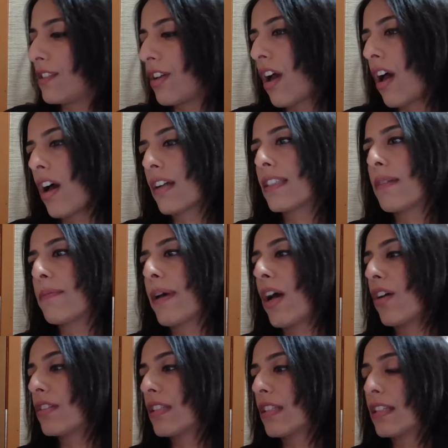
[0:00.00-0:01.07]
talks
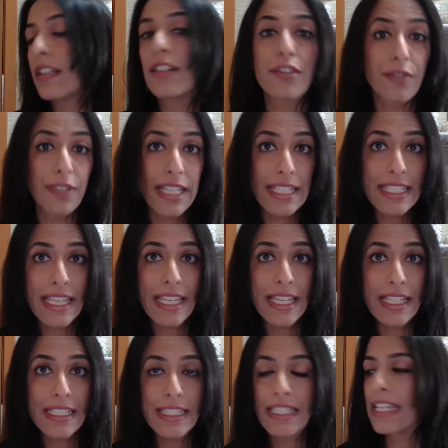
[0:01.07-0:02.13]
about
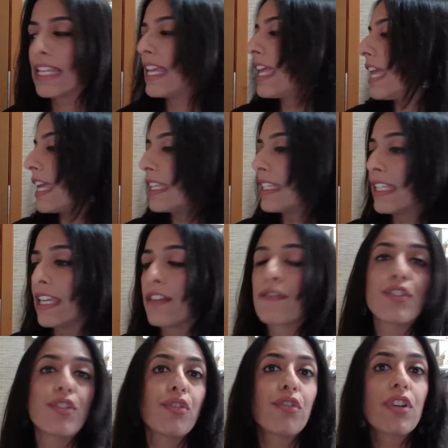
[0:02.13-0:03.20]
greetings, it
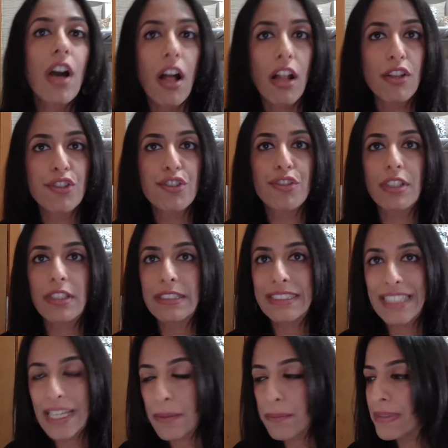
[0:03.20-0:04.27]
gives you cultural
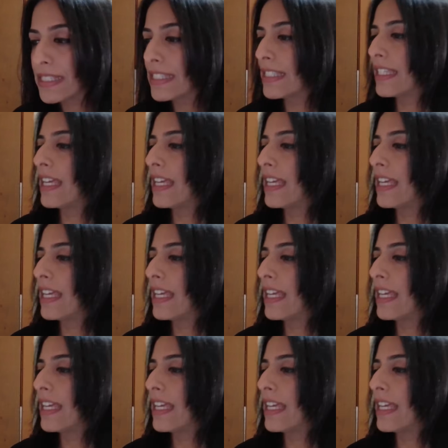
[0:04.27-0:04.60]
tips.